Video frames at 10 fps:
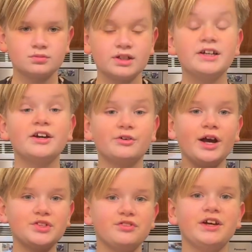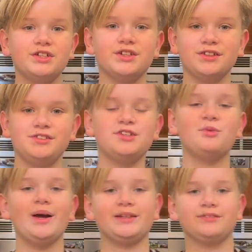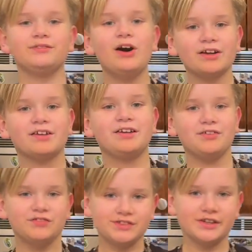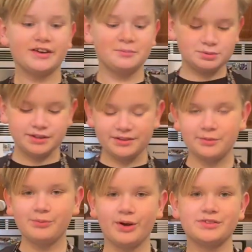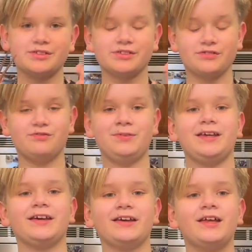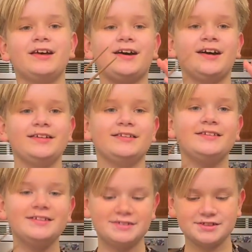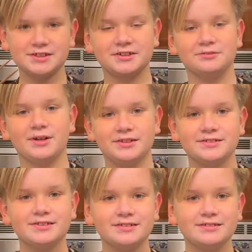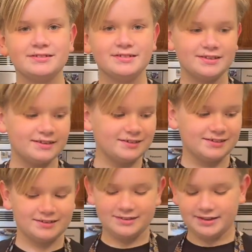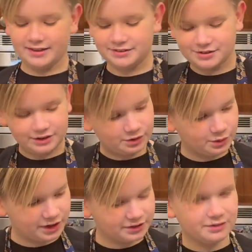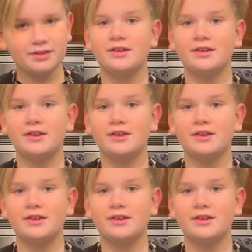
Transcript: Congratulations, you waited long enough to complete the process of making Hainanese chicken rice. Yeah, this took a while.